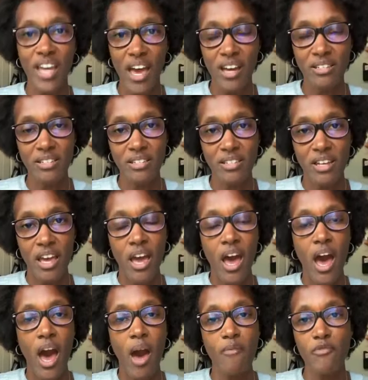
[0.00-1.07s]
and tests.
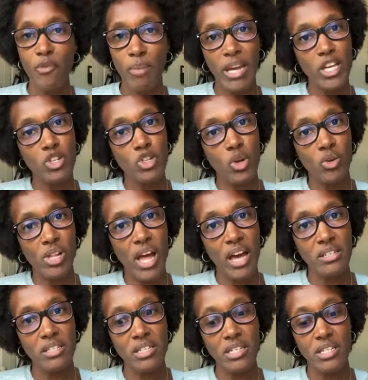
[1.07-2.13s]
For my intro
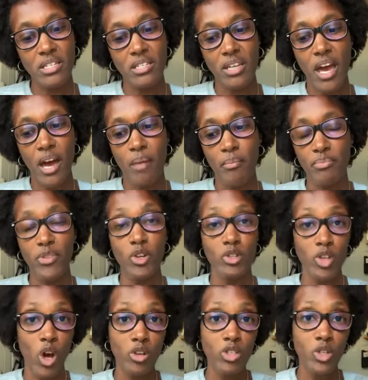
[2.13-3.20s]
classes,
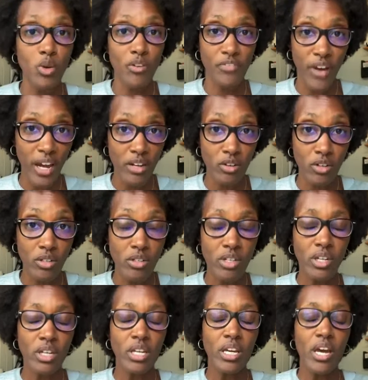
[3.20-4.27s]
there's also a final,
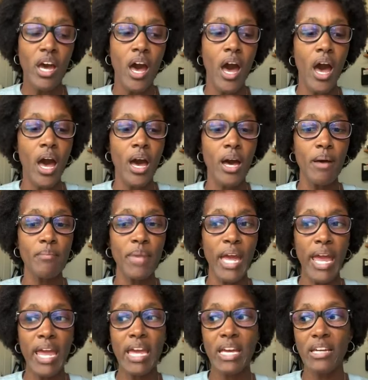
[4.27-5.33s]

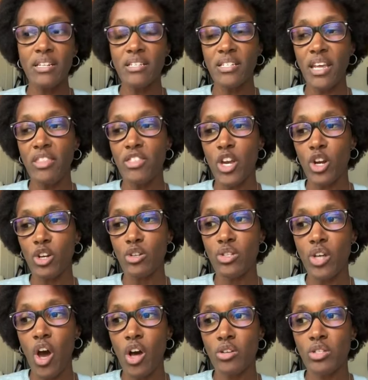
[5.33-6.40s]
and
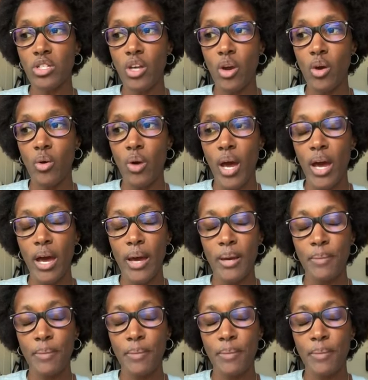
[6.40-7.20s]
there's also